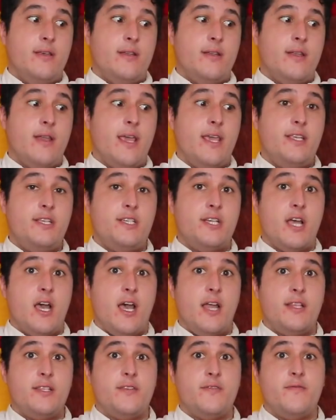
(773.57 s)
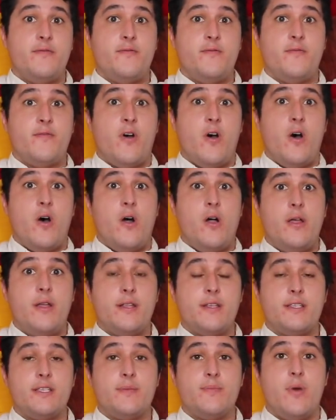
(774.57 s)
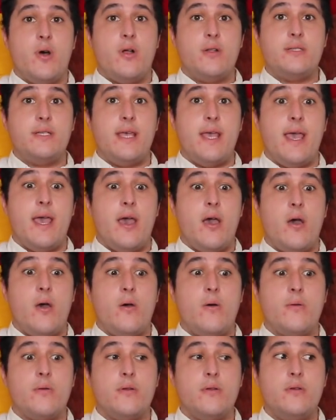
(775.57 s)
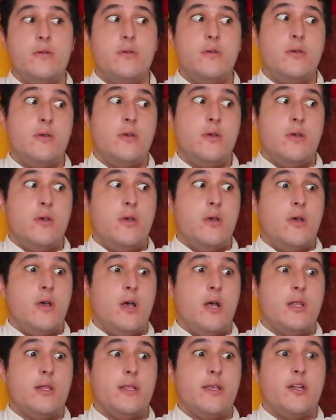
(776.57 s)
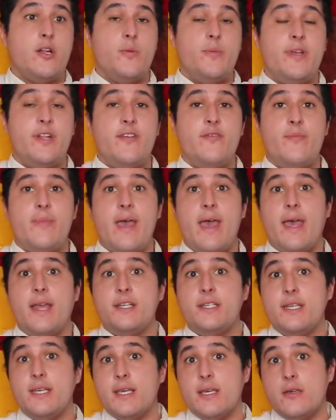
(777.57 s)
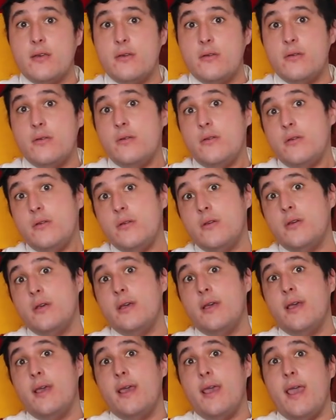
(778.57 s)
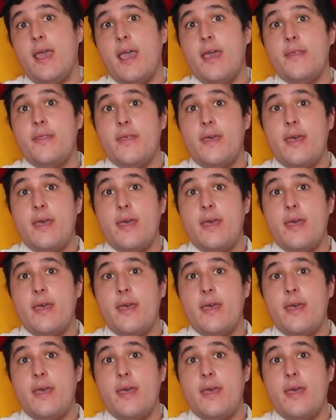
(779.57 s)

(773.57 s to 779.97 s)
nice shots of fall in a small town, a little bit of magic, and